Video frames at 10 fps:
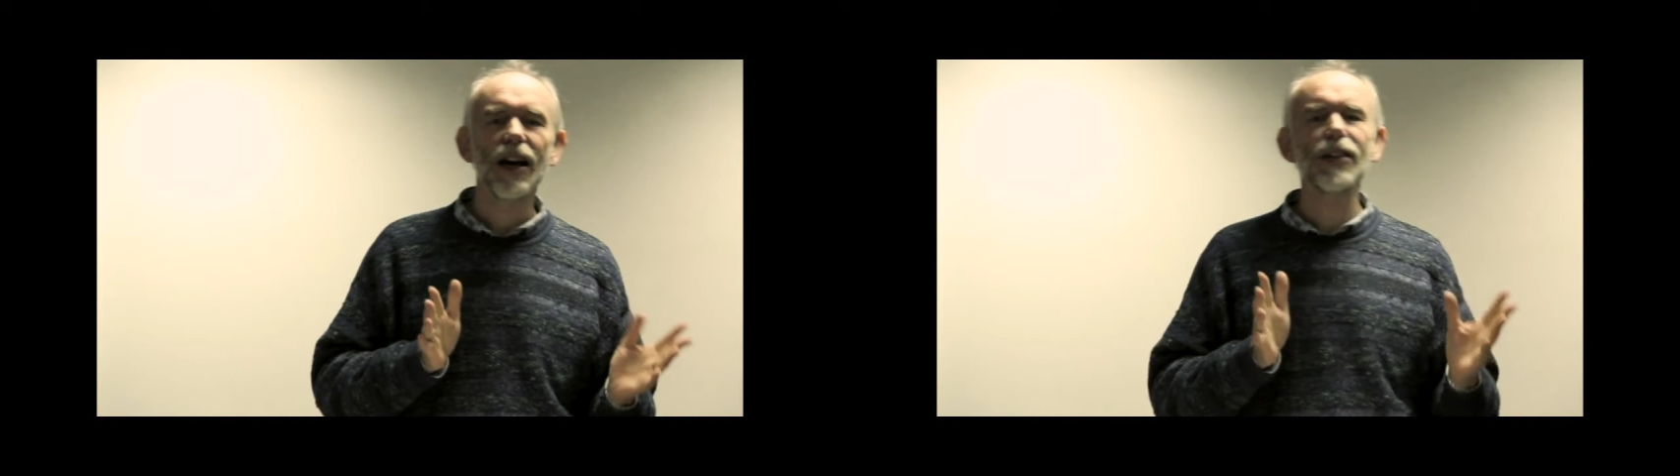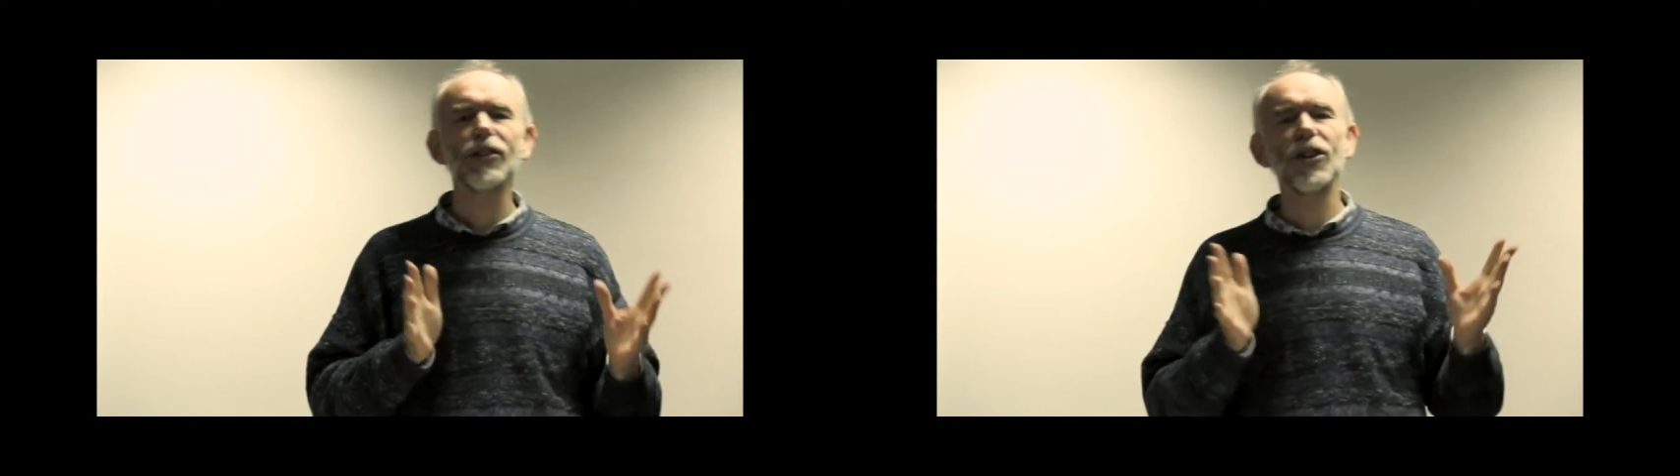
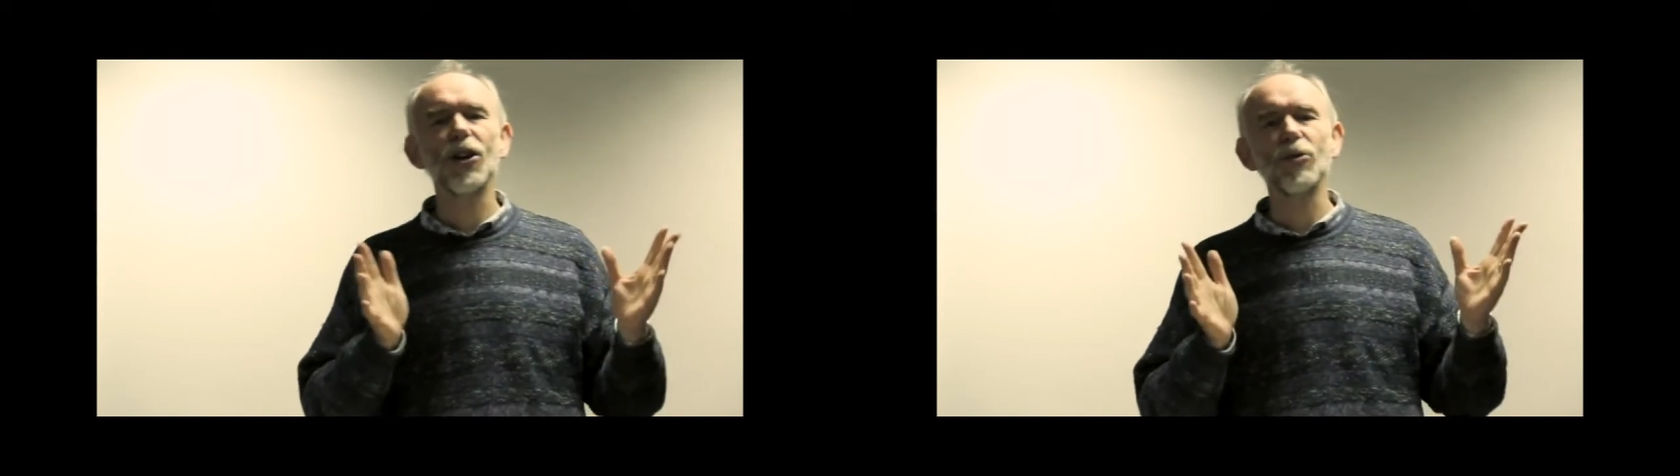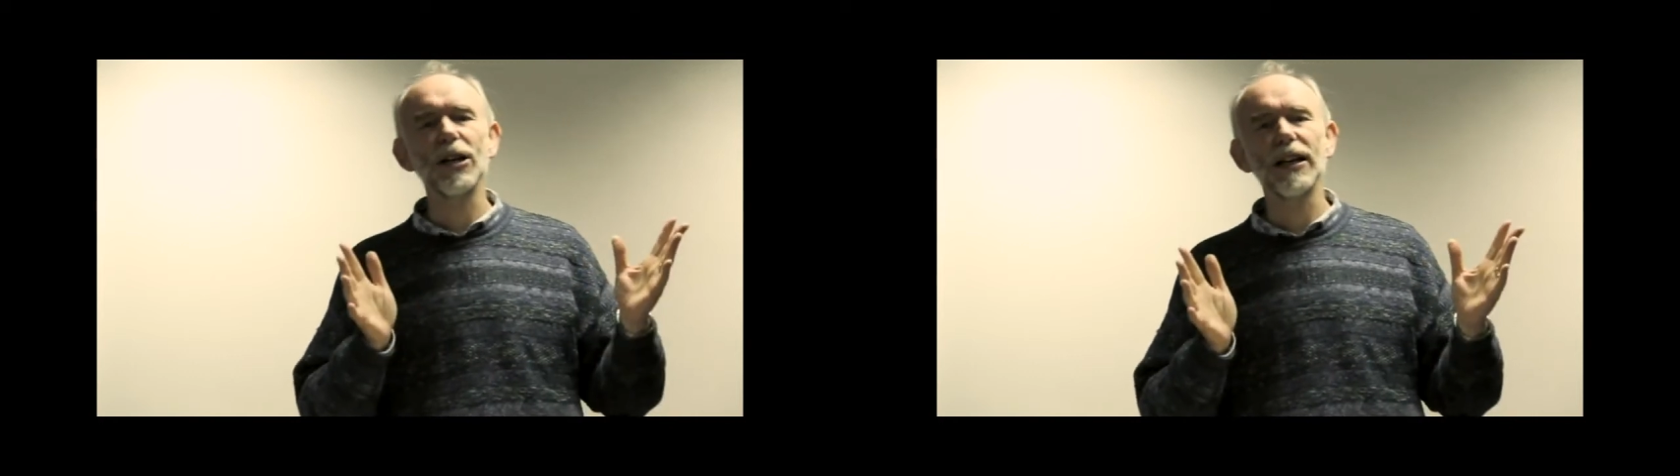and
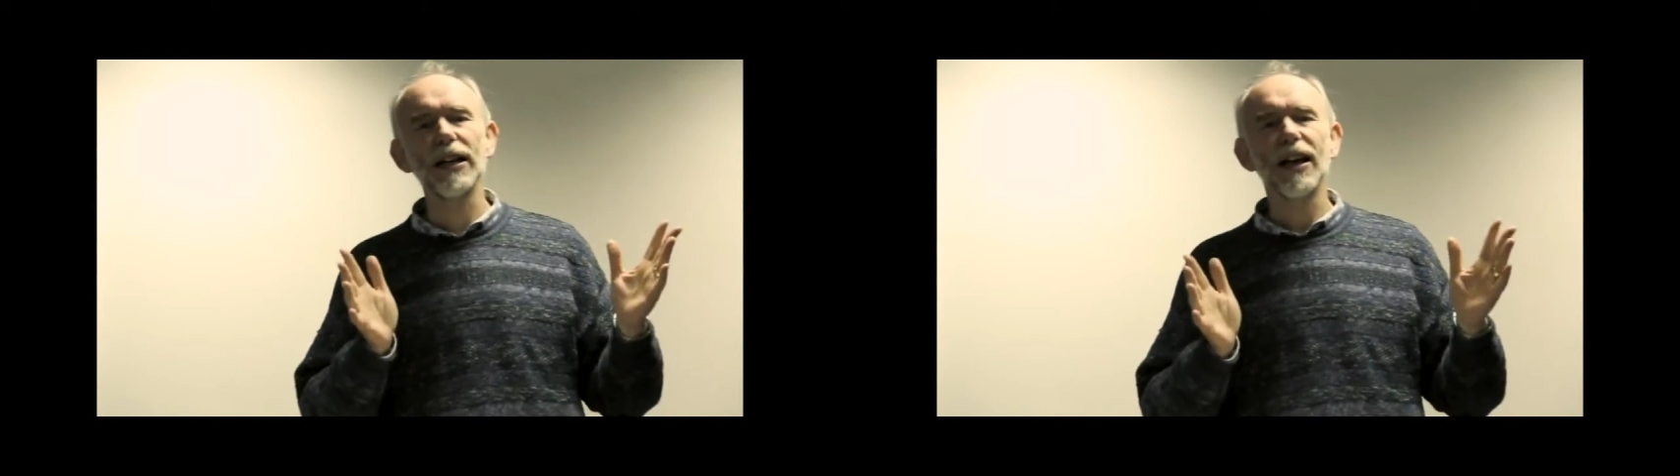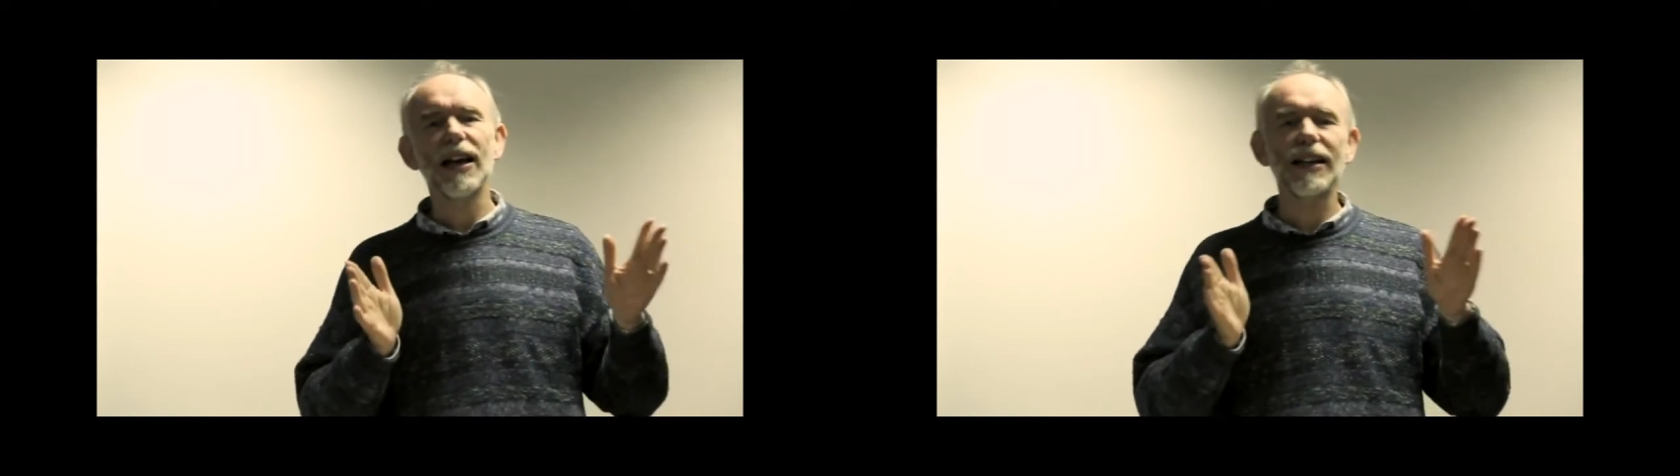so
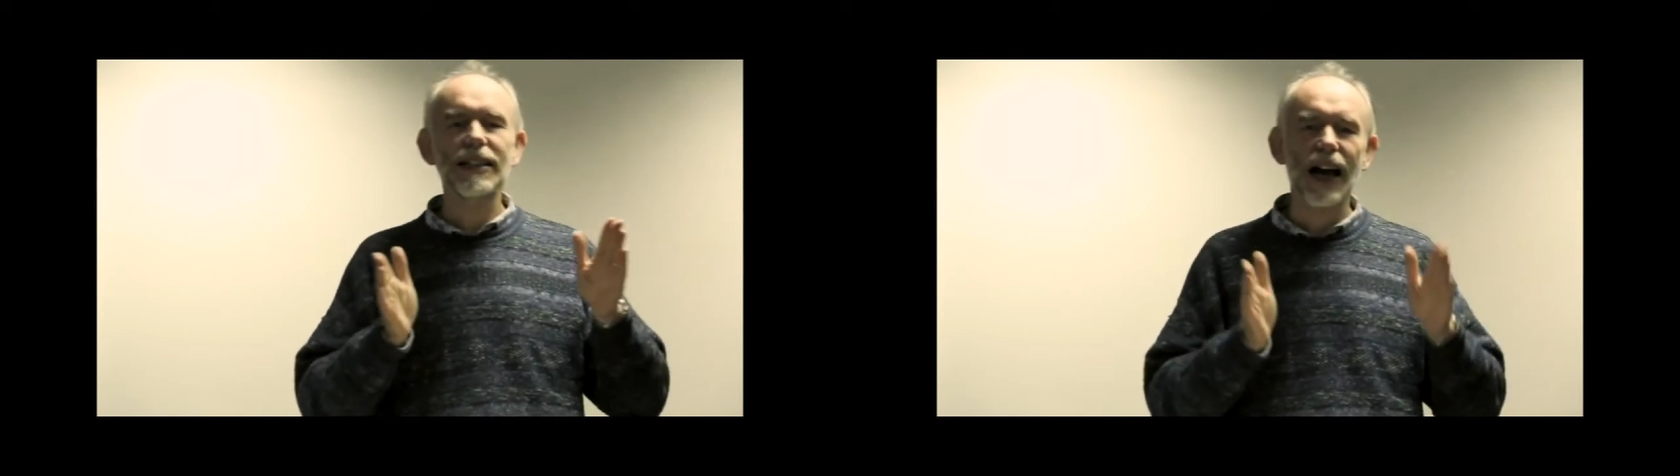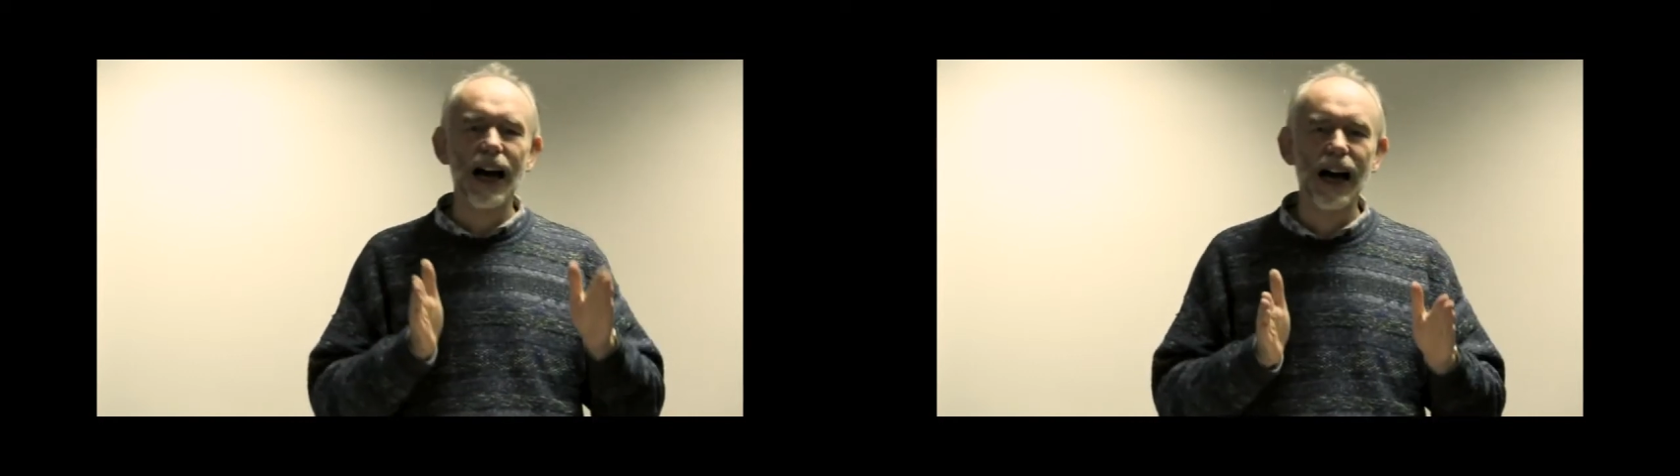really at
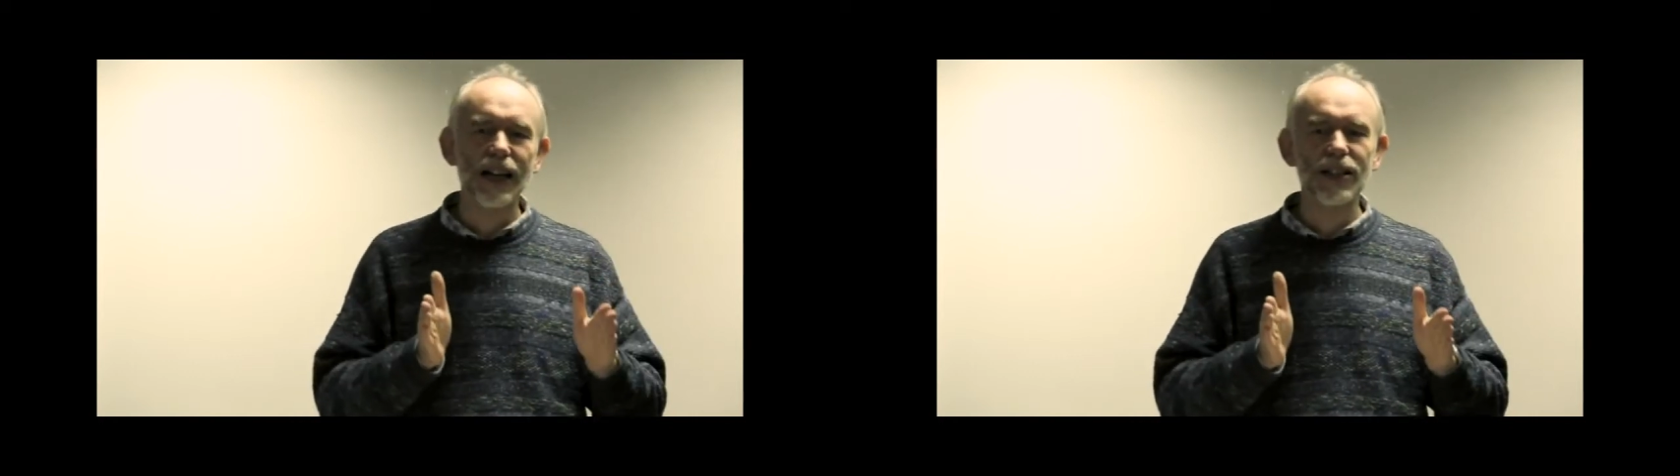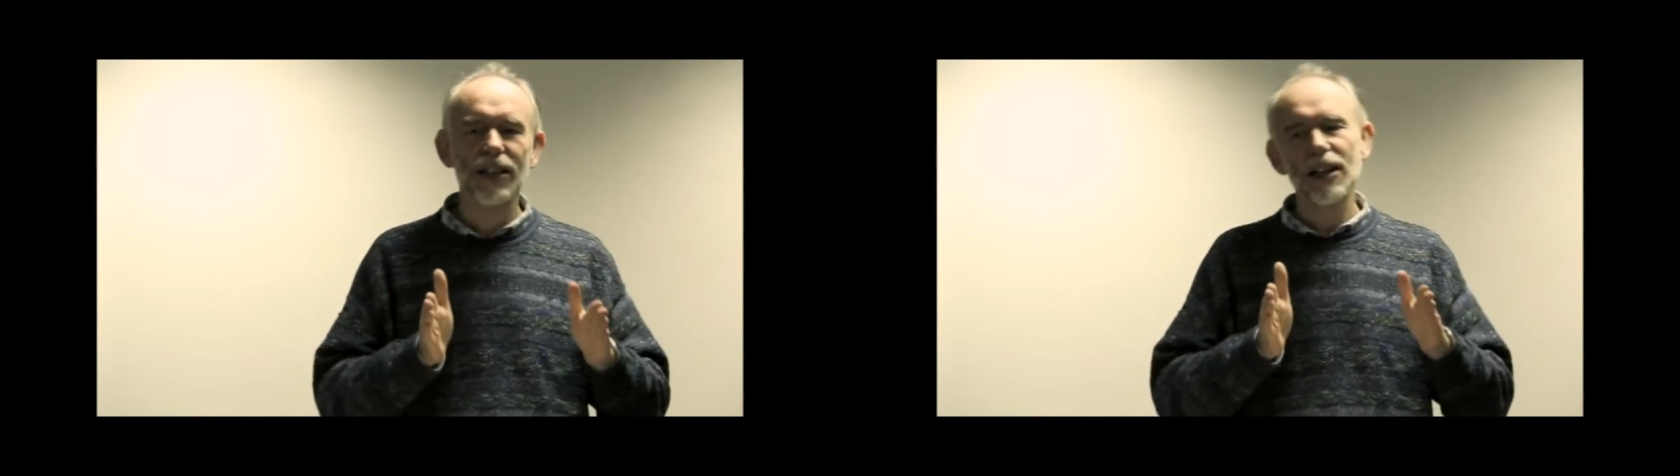
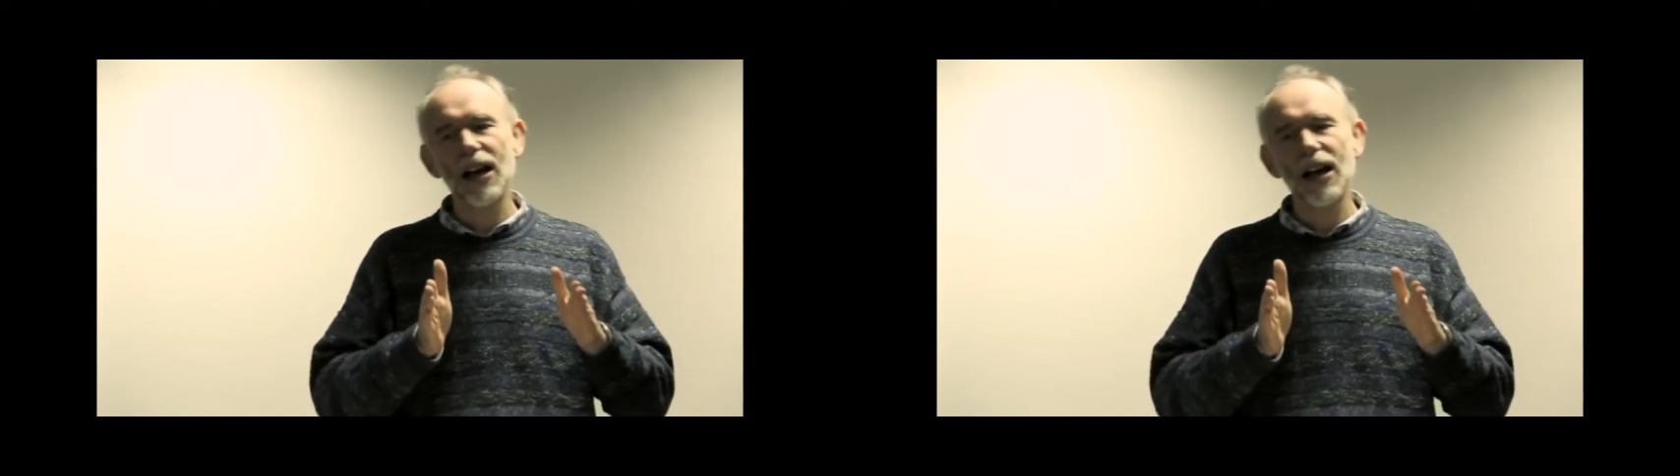heart,